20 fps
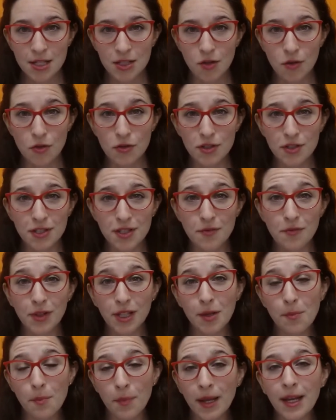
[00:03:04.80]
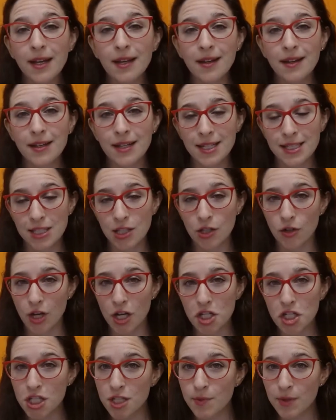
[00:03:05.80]
So those are some really big
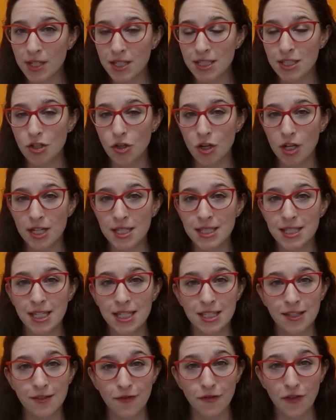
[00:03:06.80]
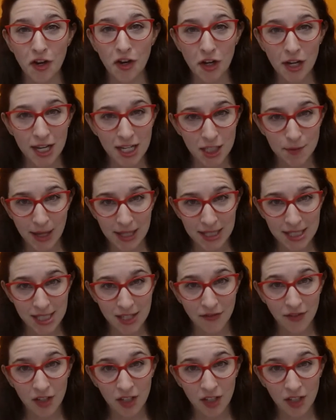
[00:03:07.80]
considerations, because surrogacy is very expensive.